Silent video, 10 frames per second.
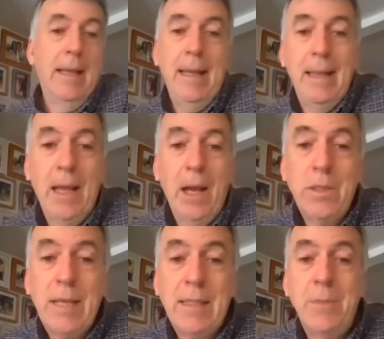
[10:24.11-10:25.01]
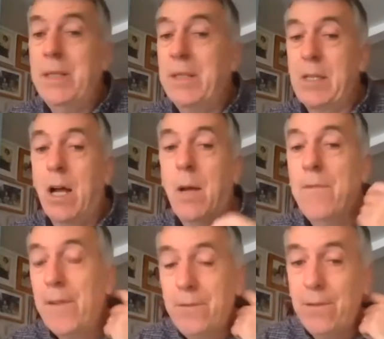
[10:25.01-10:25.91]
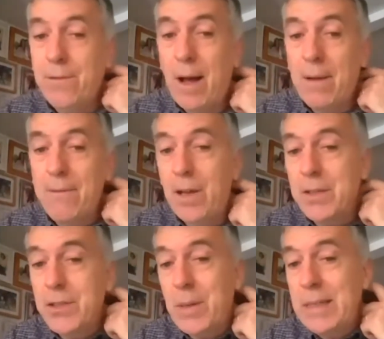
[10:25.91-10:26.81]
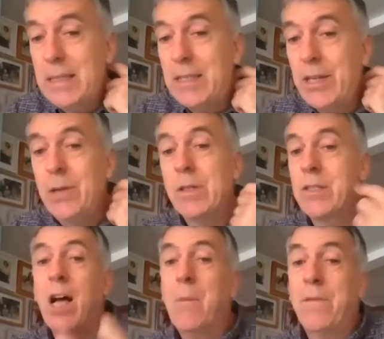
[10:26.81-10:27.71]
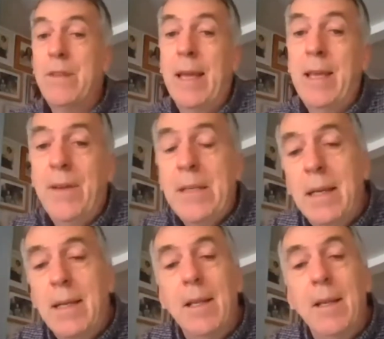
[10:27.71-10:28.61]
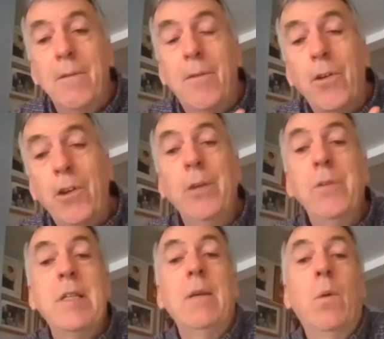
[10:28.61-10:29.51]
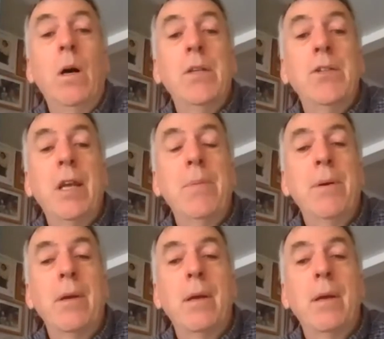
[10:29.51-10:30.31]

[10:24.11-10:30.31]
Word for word: In the Old Testament, Psalm 55, verse 22, a psalm of David for use in worship,